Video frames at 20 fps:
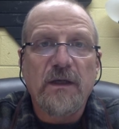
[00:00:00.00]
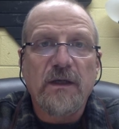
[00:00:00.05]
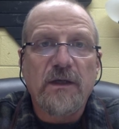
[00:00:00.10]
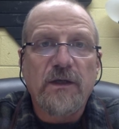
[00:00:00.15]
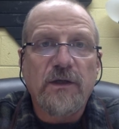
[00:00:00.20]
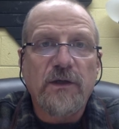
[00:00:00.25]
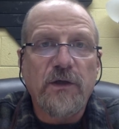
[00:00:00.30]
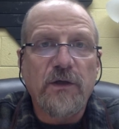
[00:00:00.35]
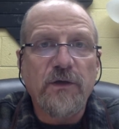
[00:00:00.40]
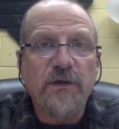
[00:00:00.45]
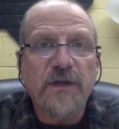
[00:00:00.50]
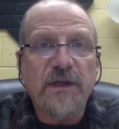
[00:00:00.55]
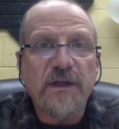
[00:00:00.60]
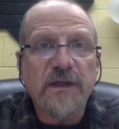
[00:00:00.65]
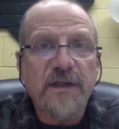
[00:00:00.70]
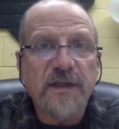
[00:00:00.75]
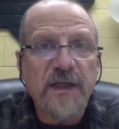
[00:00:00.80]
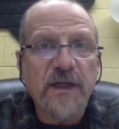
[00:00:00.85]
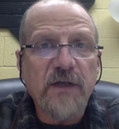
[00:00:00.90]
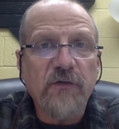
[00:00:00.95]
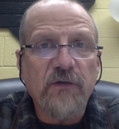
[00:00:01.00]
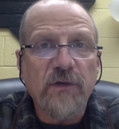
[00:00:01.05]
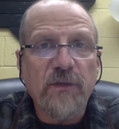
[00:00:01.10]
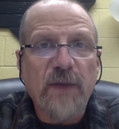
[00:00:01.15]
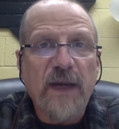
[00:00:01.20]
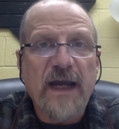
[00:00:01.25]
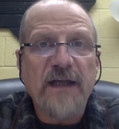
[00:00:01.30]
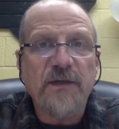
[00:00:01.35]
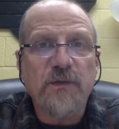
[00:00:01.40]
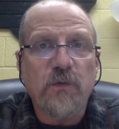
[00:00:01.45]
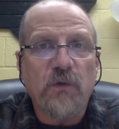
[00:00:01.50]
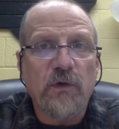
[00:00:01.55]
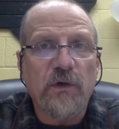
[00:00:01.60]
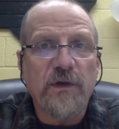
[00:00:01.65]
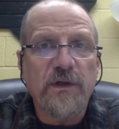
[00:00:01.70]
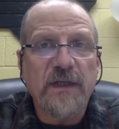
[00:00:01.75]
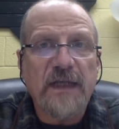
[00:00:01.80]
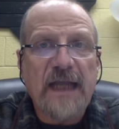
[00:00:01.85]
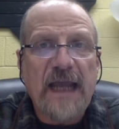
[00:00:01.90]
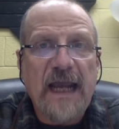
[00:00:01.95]
Using secret
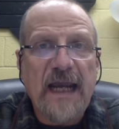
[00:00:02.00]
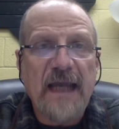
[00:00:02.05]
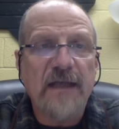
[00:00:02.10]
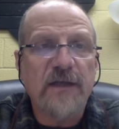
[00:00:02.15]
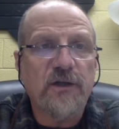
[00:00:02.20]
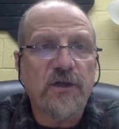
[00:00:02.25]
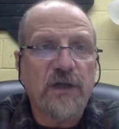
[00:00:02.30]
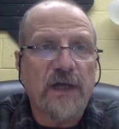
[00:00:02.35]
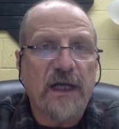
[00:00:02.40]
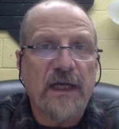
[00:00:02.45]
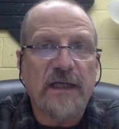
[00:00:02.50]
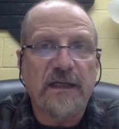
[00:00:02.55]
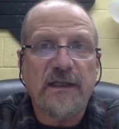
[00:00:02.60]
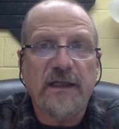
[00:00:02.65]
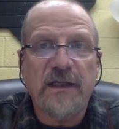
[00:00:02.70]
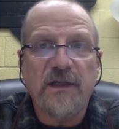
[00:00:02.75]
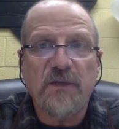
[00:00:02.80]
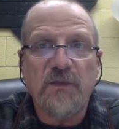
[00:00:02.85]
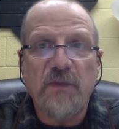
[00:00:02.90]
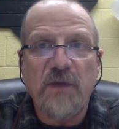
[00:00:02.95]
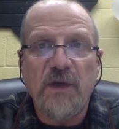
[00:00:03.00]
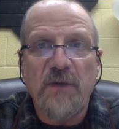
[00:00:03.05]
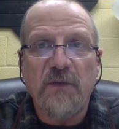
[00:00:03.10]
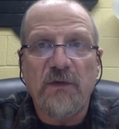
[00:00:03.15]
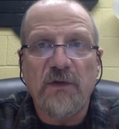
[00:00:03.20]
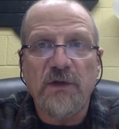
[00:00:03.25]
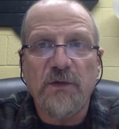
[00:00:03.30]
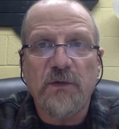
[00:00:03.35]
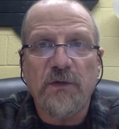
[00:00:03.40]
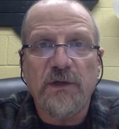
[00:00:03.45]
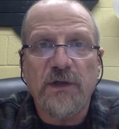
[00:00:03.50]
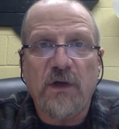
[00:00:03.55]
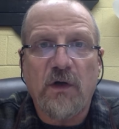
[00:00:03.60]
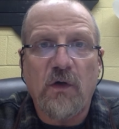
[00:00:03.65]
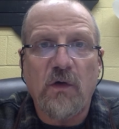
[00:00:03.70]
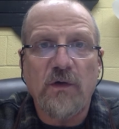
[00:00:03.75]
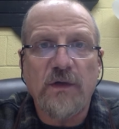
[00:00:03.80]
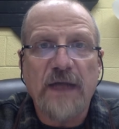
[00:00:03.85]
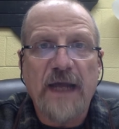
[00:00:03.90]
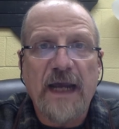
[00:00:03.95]
passwords and handshakes, its members were
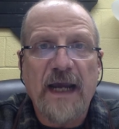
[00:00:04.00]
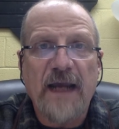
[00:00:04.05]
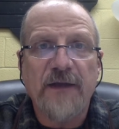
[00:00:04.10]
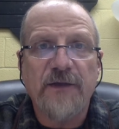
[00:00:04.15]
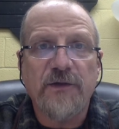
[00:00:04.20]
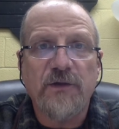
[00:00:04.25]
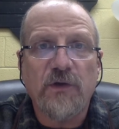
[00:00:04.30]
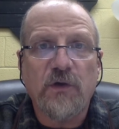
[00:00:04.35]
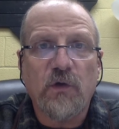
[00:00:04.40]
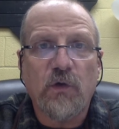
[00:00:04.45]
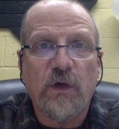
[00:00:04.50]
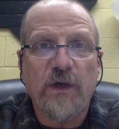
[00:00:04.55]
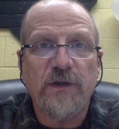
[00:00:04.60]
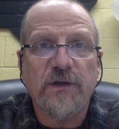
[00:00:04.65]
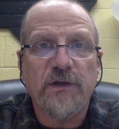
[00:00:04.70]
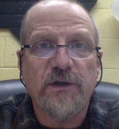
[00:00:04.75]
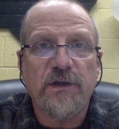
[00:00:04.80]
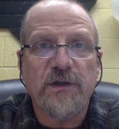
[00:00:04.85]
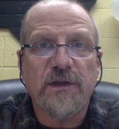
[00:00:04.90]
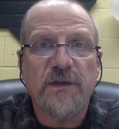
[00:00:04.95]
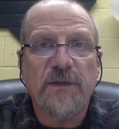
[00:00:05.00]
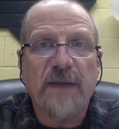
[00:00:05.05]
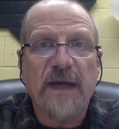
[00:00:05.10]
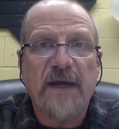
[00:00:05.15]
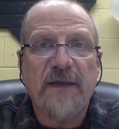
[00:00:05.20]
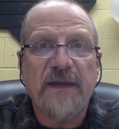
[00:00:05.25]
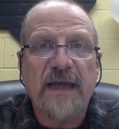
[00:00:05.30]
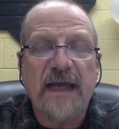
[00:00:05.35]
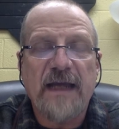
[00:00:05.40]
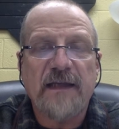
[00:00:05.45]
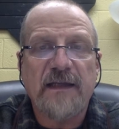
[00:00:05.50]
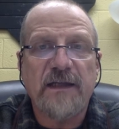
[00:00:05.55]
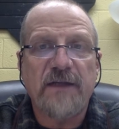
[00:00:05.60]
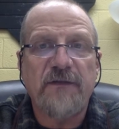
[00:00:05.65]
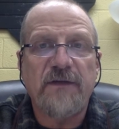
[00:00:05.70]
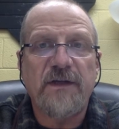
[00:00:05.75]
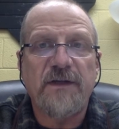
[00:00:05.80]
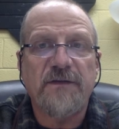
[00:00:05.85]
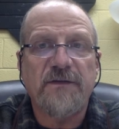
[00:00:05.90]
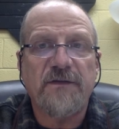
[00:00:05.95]
told to answer questions about the
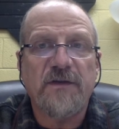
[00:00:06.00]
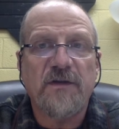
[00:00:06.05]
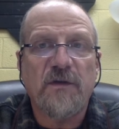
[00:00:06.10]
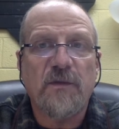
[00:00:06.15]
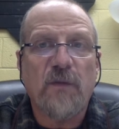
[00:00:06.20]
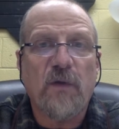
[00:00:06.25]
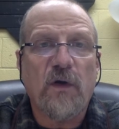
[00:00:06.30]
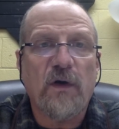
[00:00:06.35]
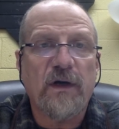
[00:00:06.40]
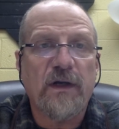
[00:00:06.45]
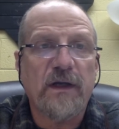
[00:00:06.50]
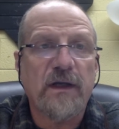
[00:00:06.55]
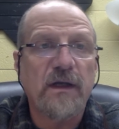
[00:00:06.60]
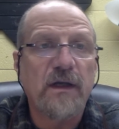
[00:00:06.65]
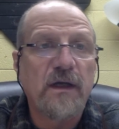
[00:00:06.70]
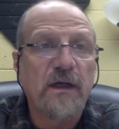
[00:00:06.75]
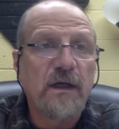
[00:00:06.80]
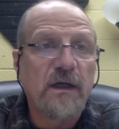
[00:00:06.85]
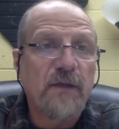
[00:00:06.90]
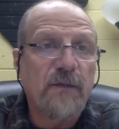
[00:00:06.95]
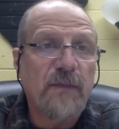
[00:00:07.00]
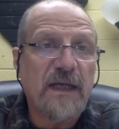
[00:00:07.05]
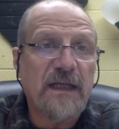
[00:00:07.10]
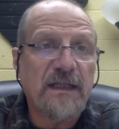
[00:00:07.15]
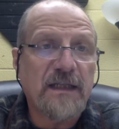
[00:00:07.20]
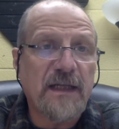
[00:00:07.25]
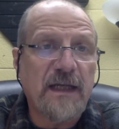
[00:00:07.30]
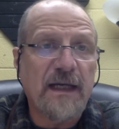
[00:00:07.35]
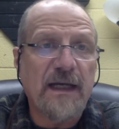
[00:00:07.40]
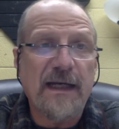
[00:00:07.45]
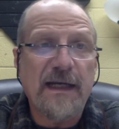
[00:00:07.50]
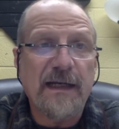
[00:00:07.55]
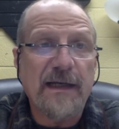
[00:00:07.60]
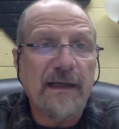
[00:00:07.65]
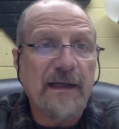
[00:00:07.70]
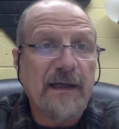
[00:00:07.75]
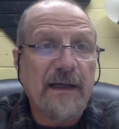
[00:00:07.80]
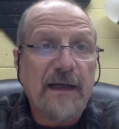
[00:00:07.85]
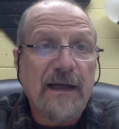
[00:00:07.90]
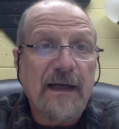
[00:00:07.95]
activities of their party by
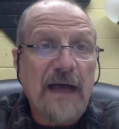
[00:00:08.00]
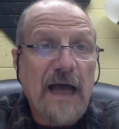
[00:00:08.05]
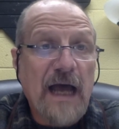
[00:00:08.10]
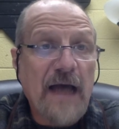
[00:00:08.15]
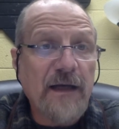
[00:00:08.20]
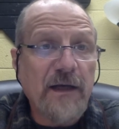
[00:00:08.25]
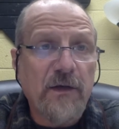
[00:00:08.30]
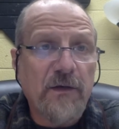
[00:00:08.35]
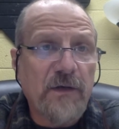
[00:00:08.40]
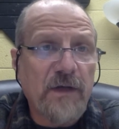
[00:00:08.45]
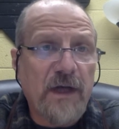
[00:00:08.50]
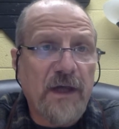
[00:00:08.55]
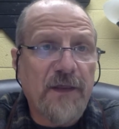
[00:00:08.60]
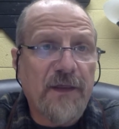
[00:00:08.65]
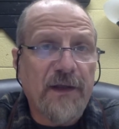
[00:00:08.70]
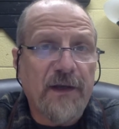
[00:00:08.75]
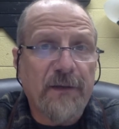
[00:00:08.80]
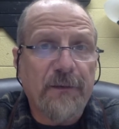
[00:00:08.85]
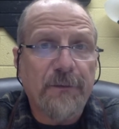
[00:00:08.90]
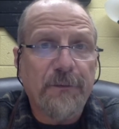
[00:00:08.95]
saying, "I know nothing."